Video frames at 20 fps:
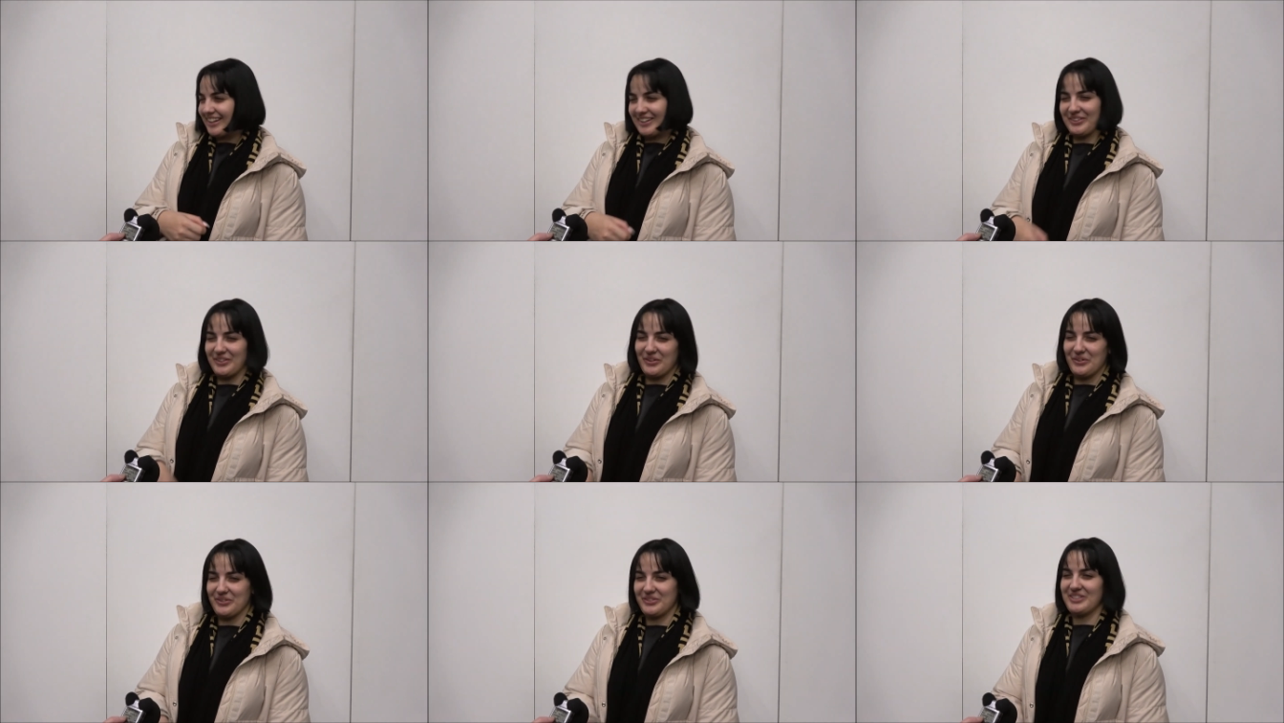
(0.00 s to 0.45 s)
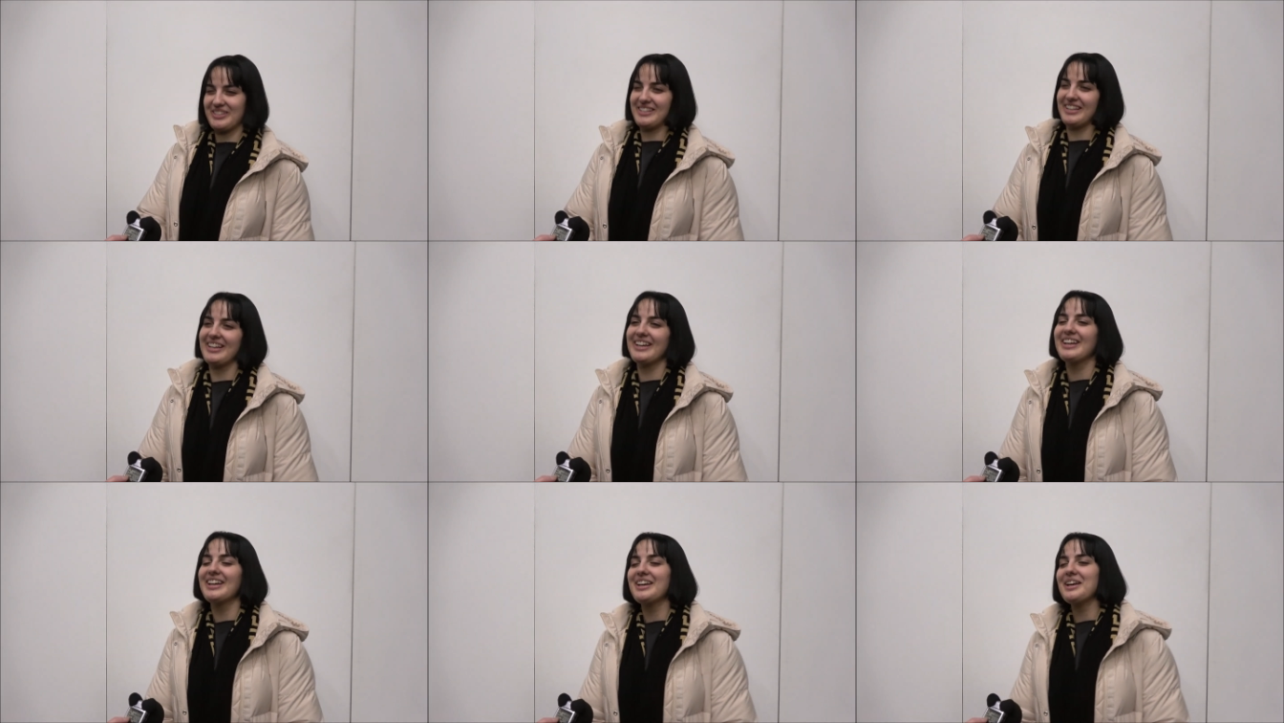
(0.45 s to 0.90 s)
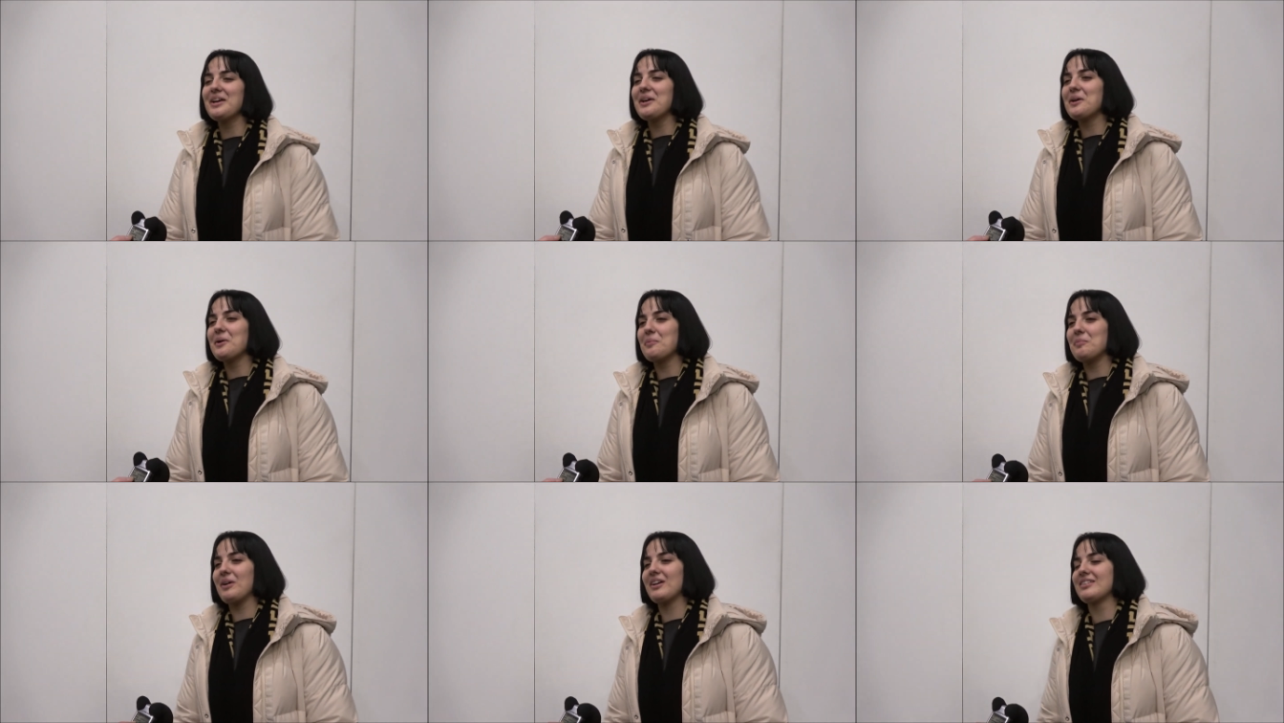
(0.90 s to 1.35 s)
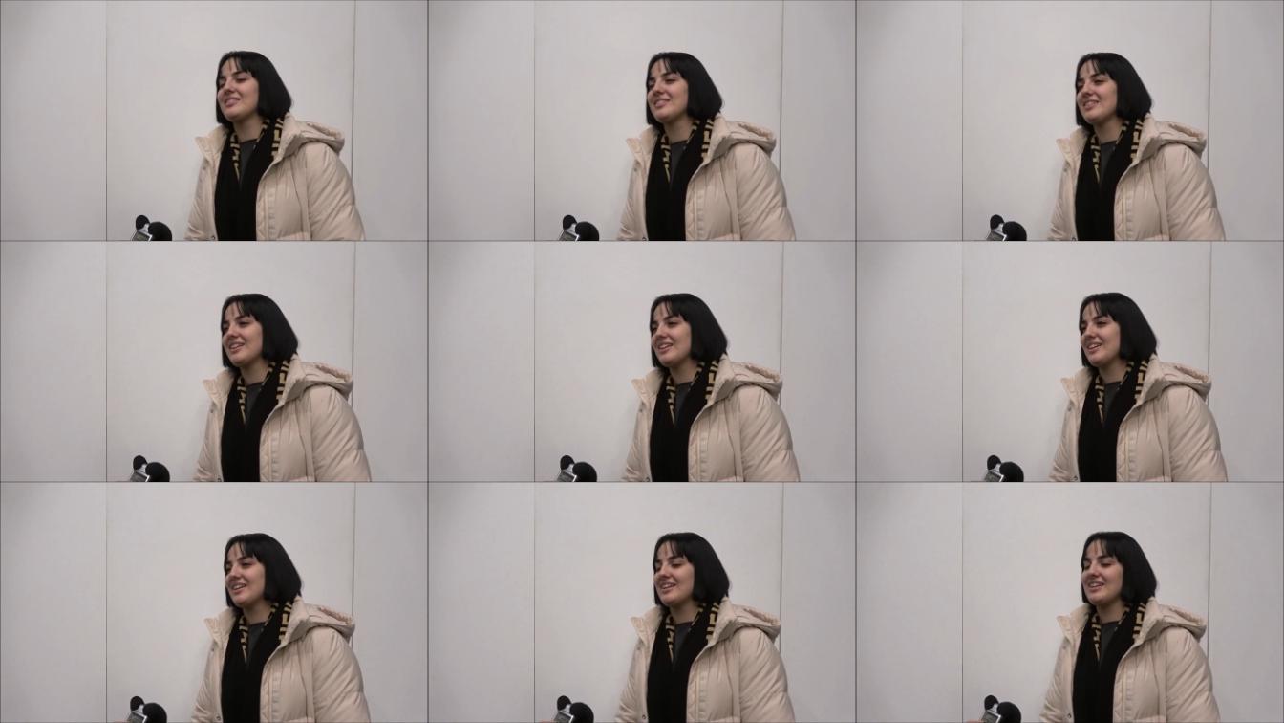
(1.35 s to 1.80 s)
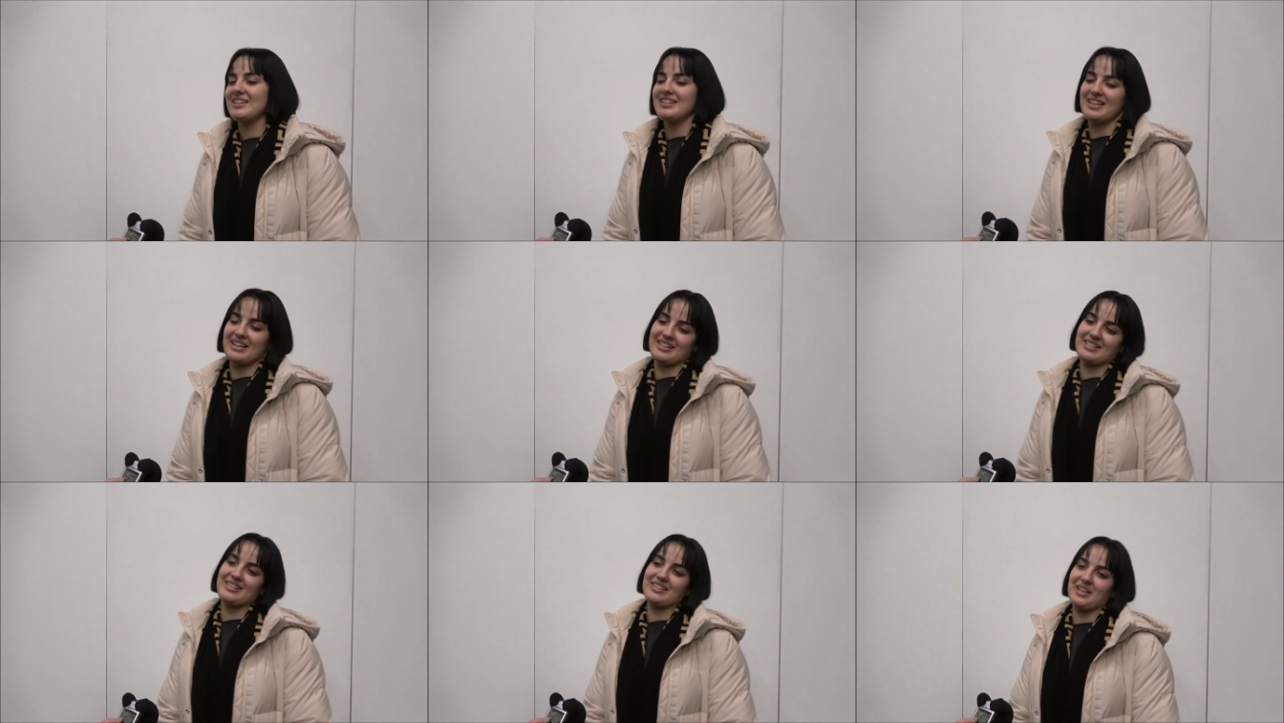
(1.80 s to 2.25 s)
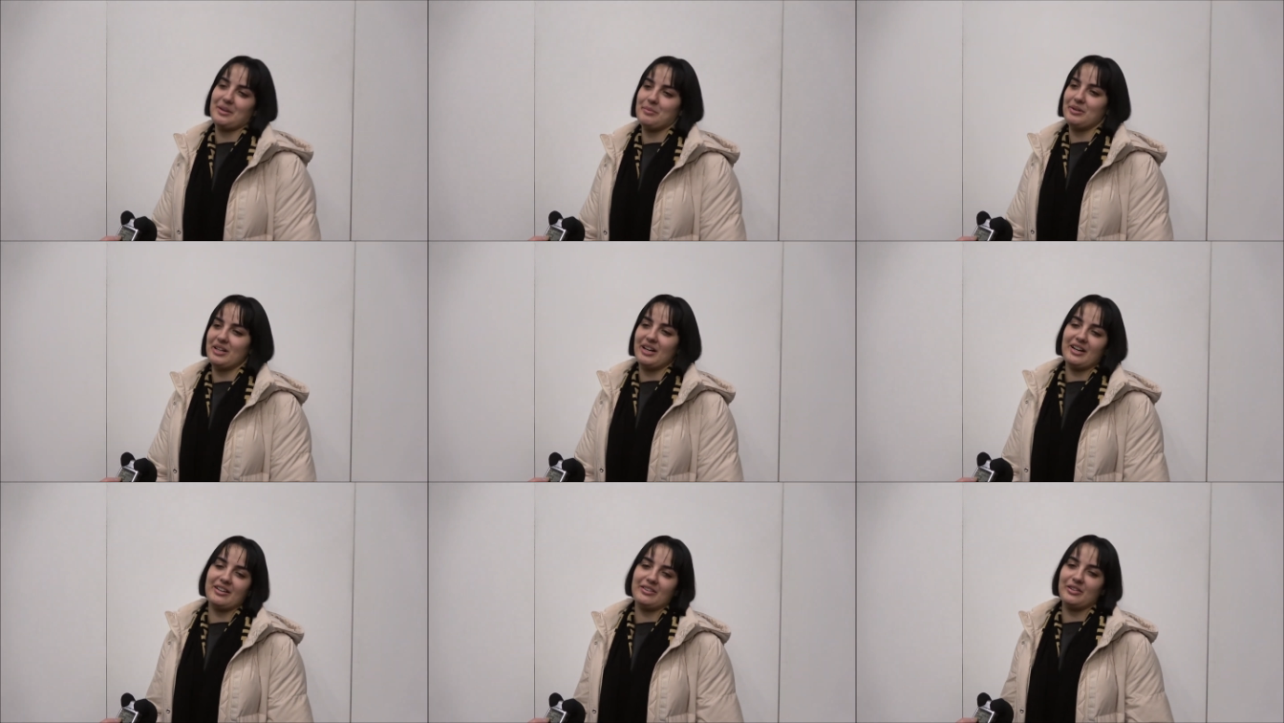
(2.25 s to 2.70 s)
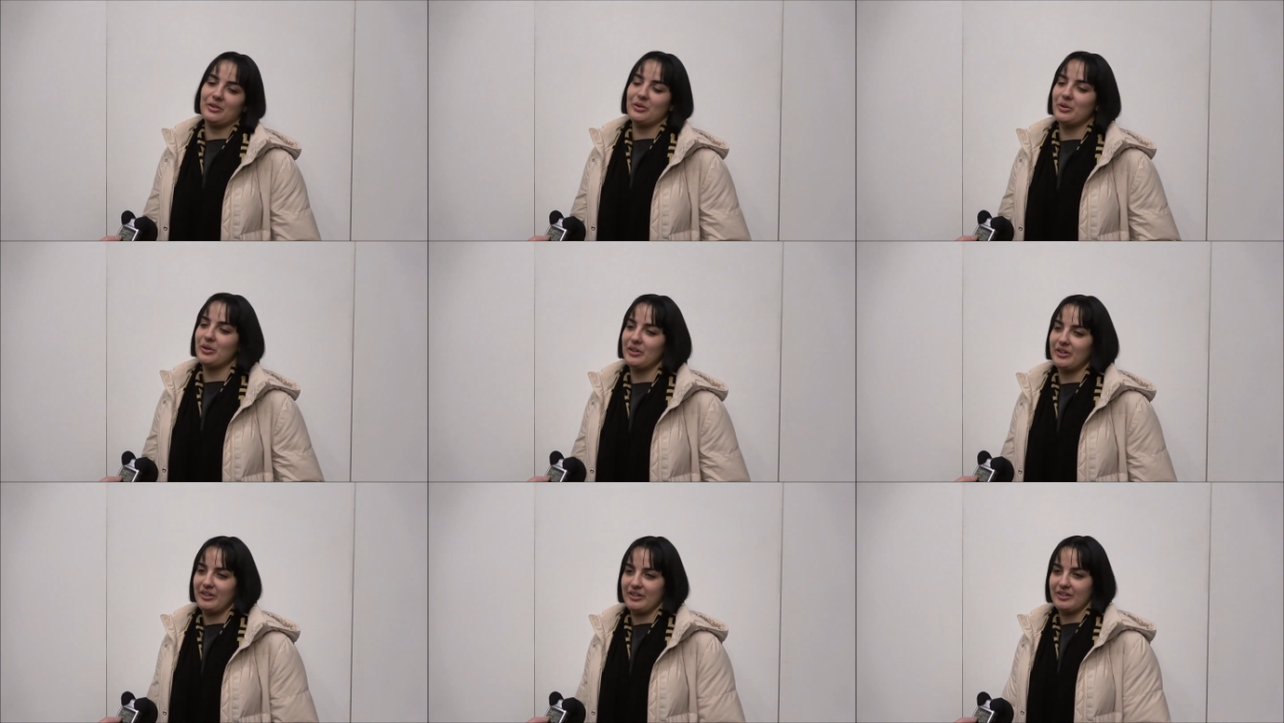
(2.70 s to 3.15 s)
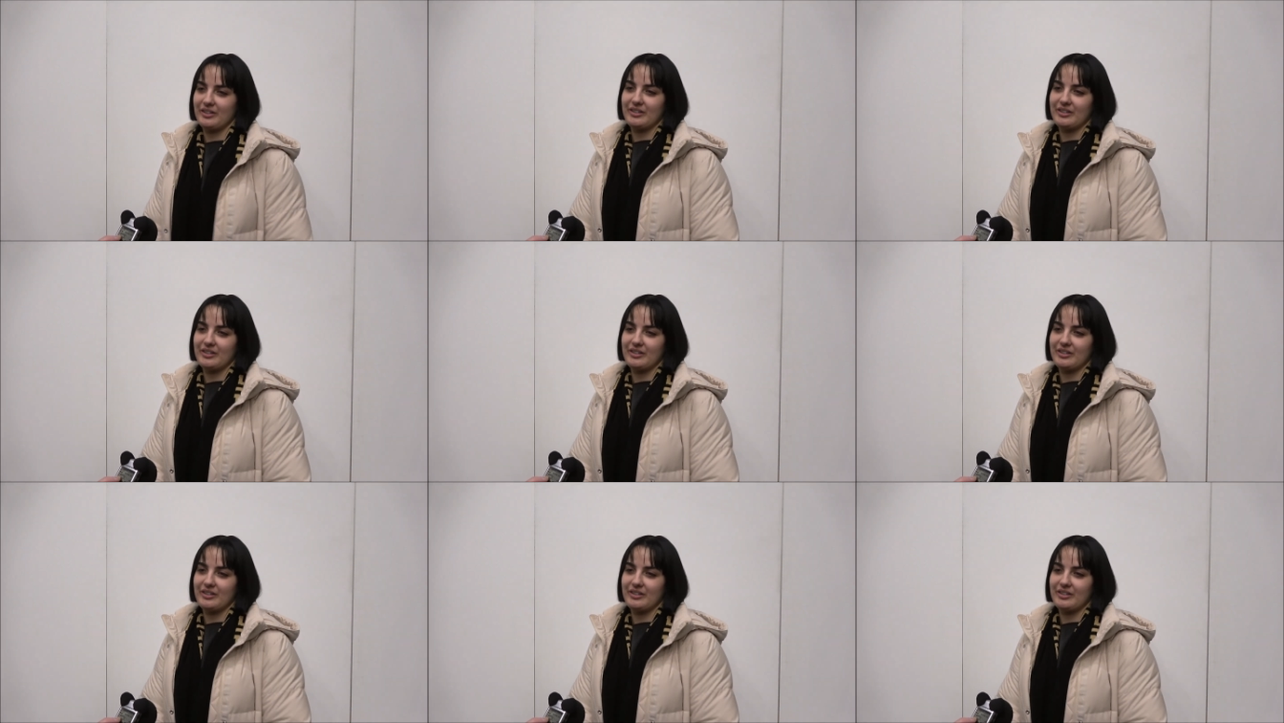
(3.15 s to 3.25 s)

I don't know what to say. Mm-hmm. But uh, yes, I mean, either or,